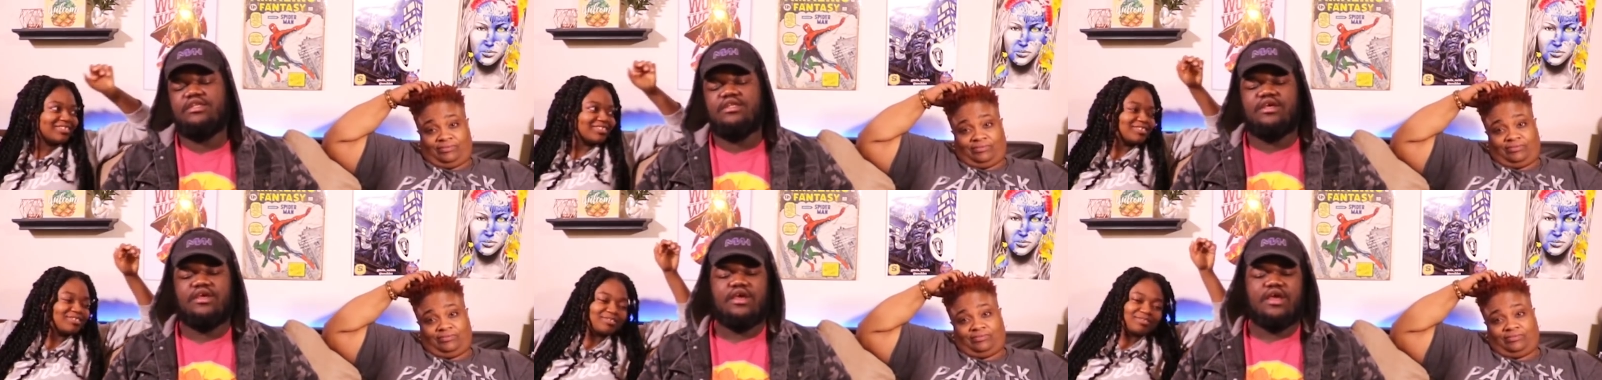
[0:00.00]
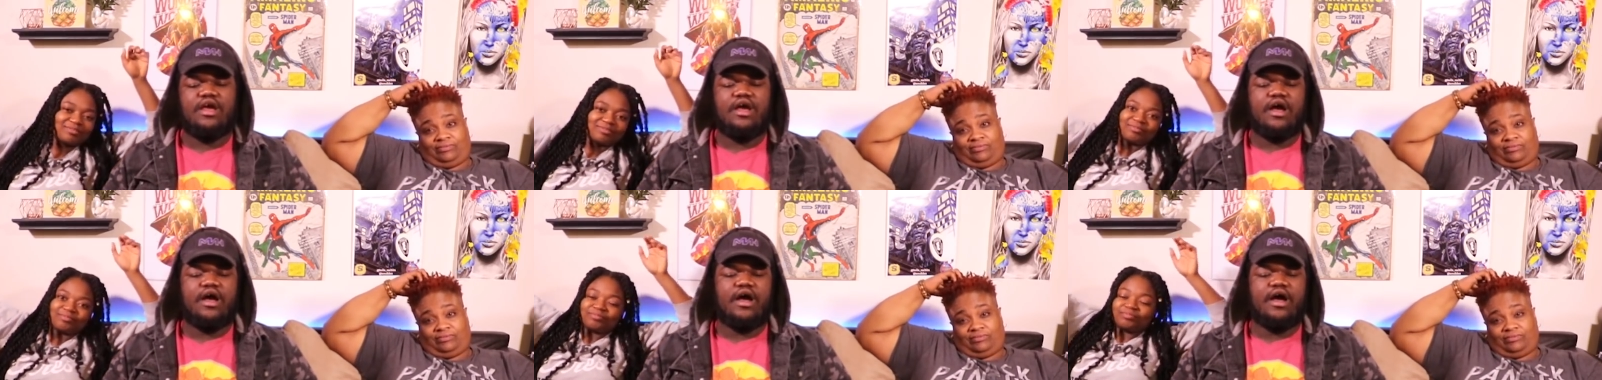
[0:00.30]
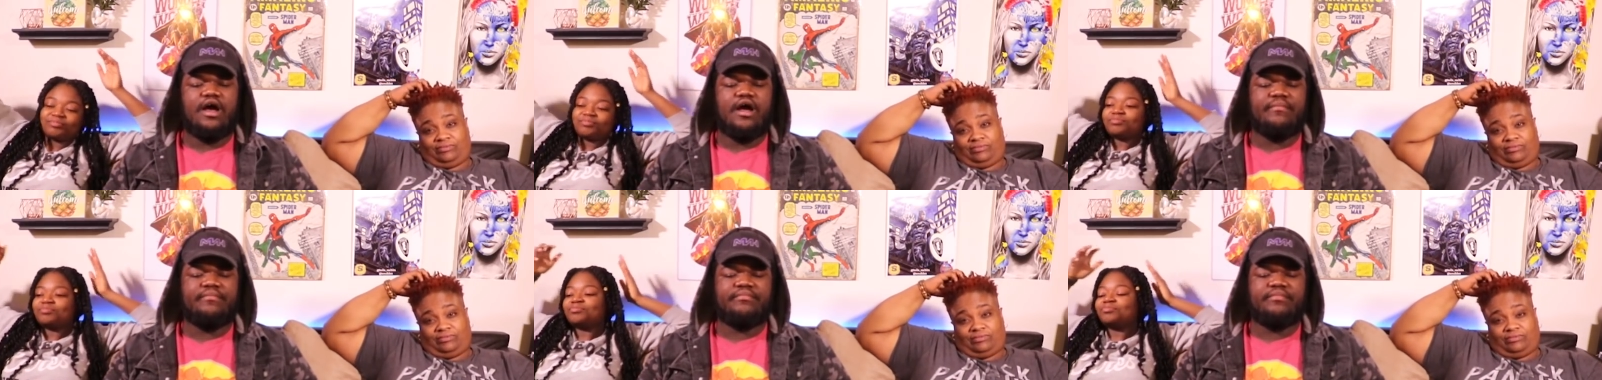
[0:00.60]
Speaker 1: Mm
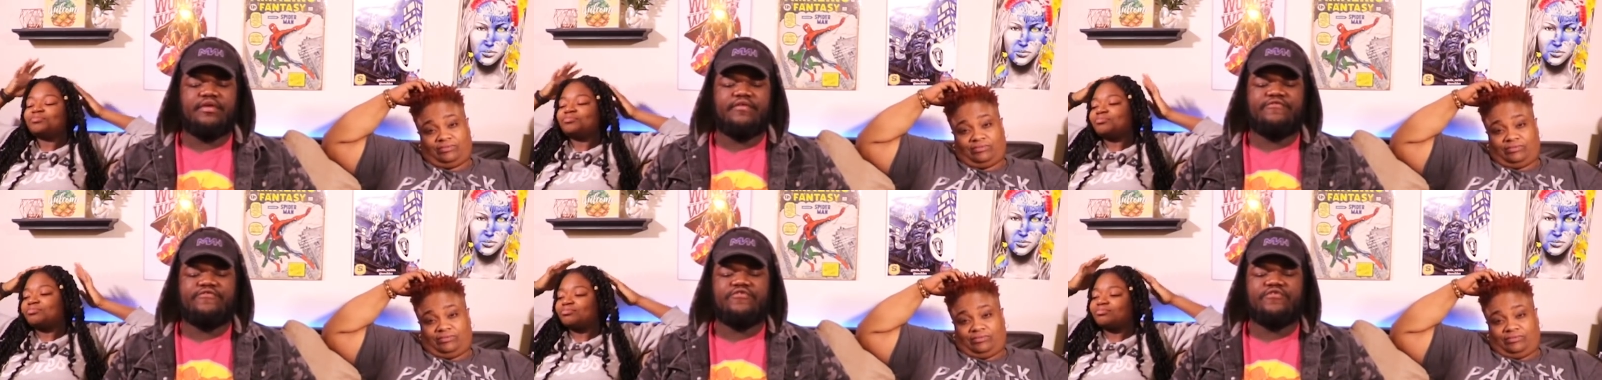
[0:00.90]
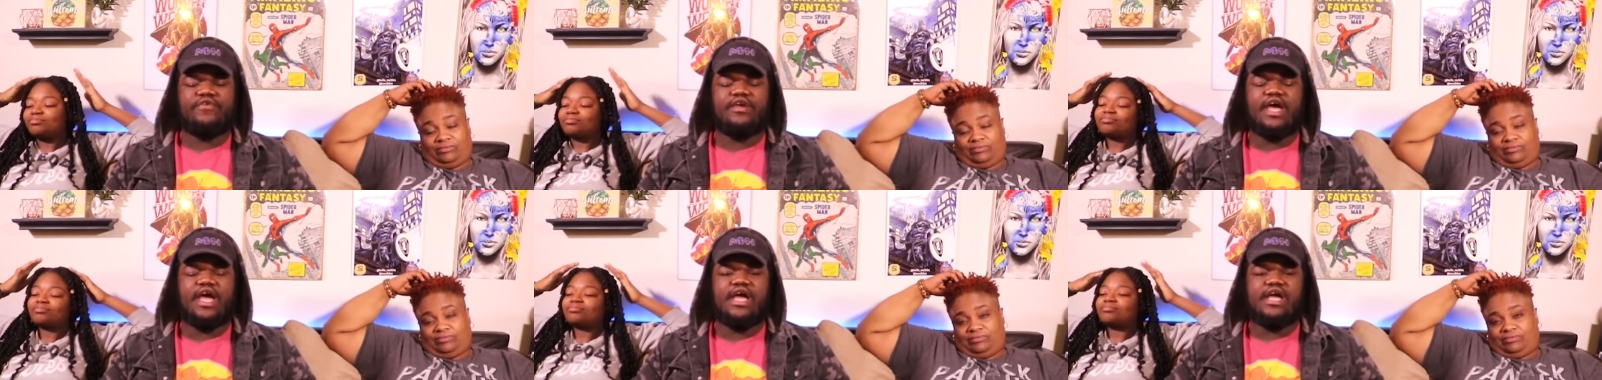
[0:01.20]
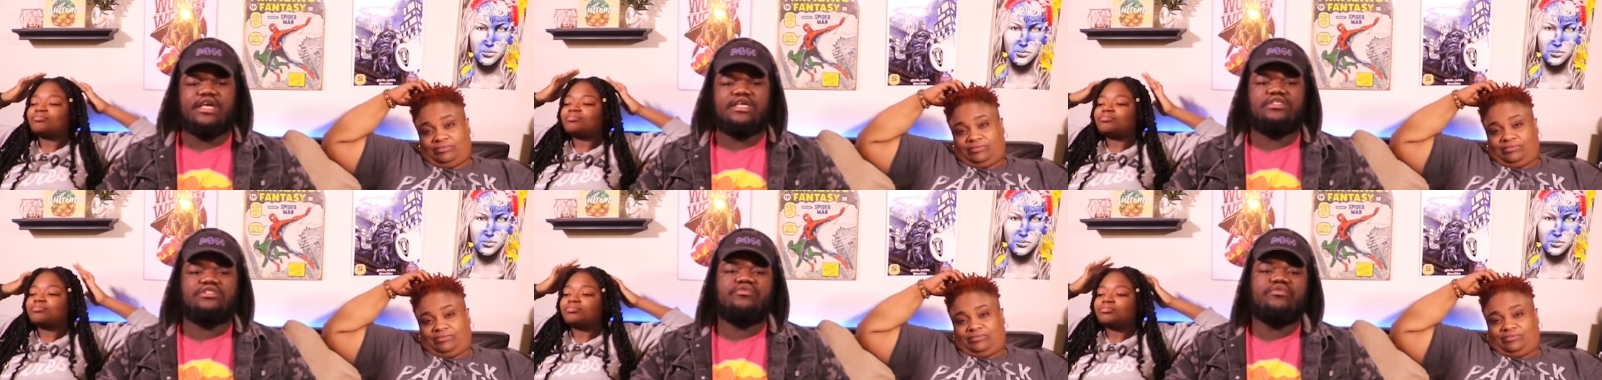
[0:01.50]
-hmm. Um, if you
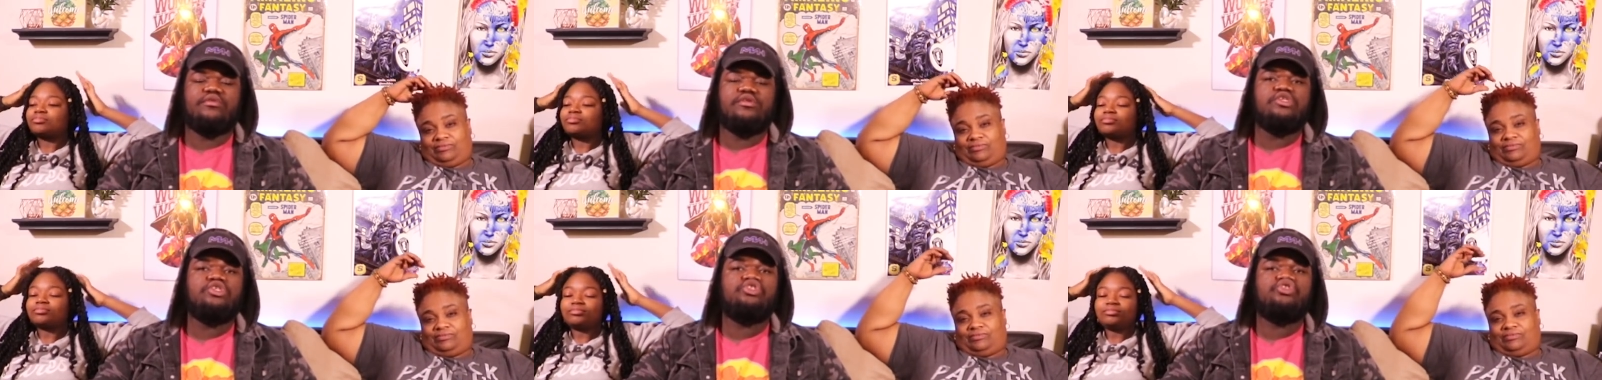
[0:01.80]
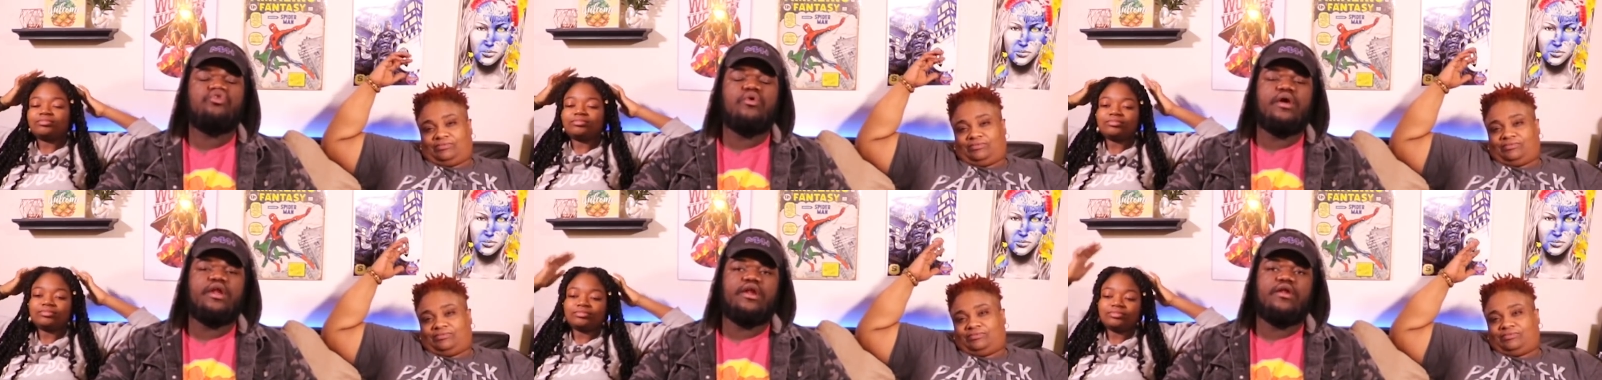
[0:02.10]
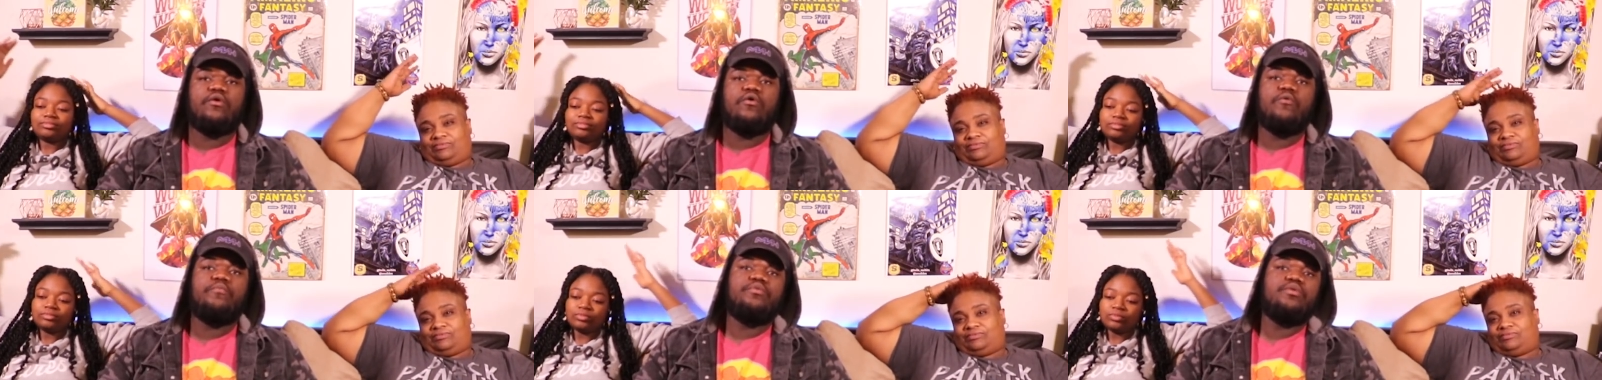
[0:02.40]
guys really enjoyed it,
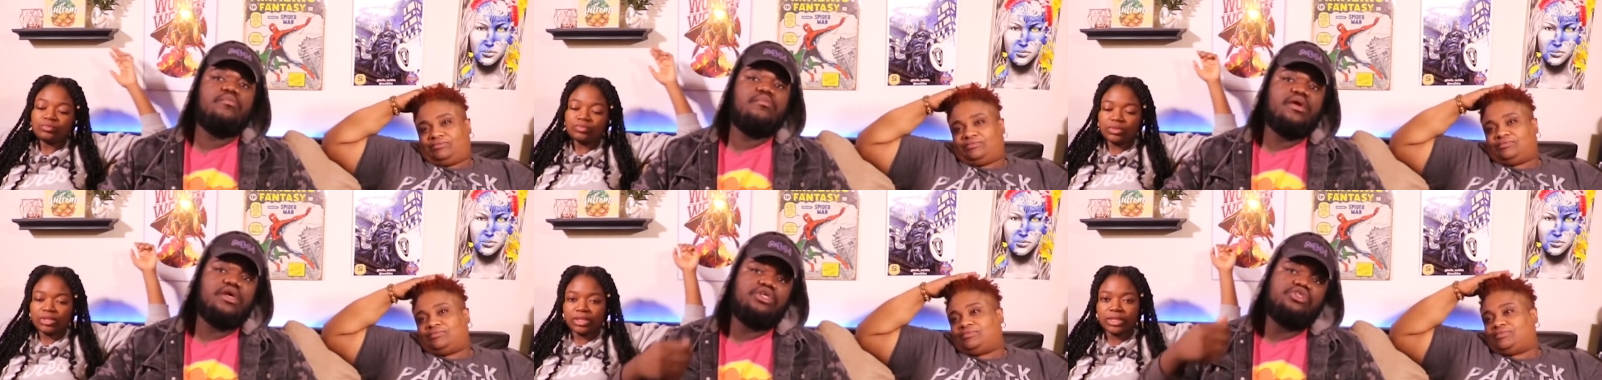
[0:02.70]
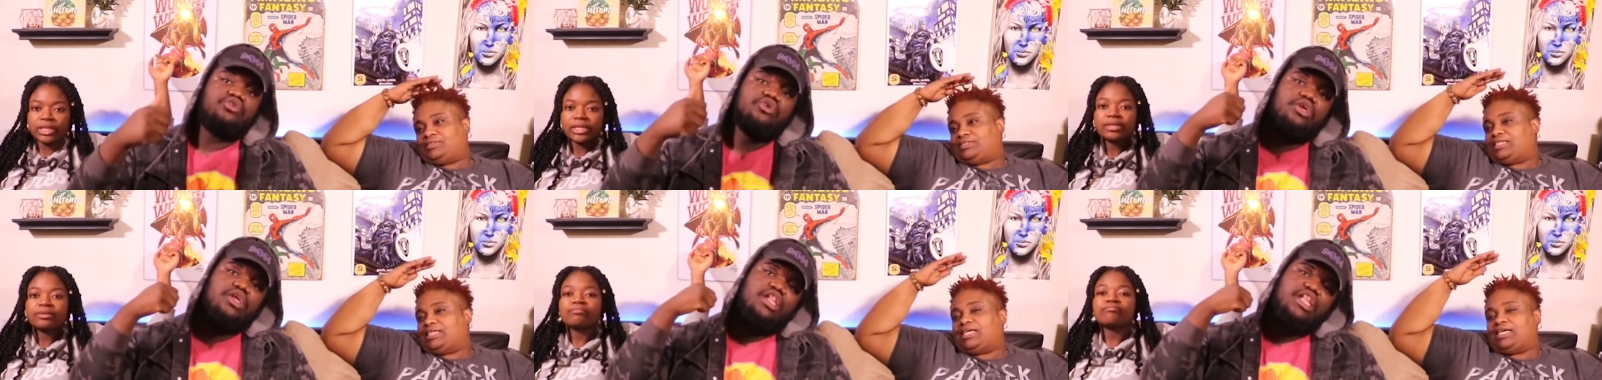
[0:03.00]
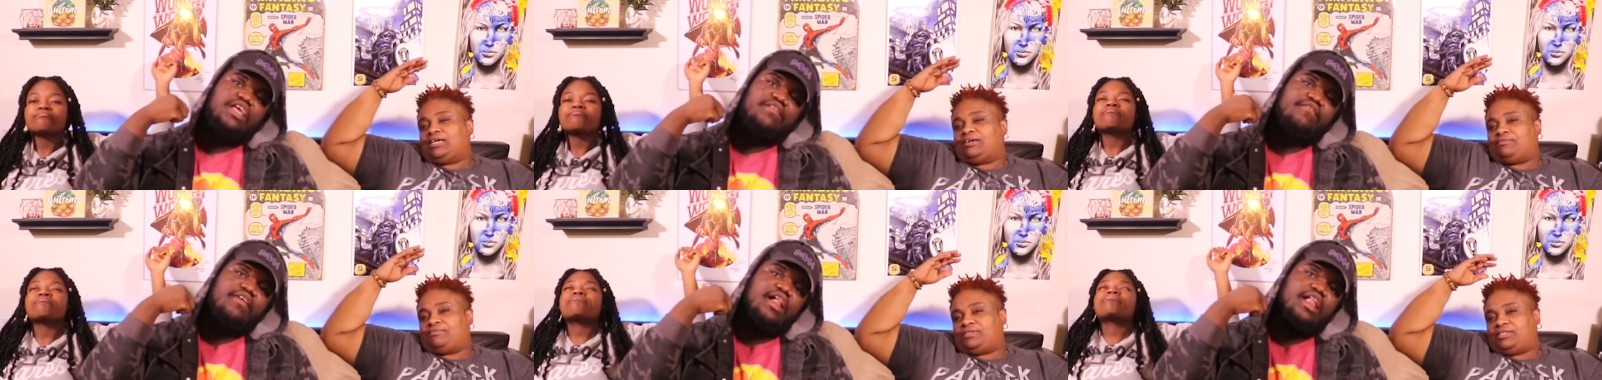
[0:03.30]
I hope you make sure you
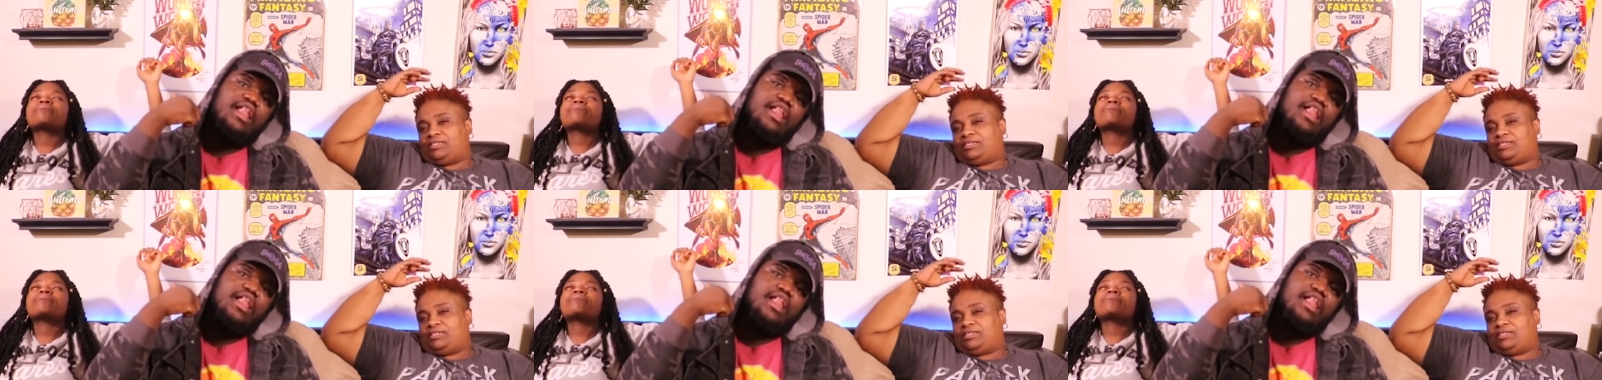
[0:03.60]
leave. And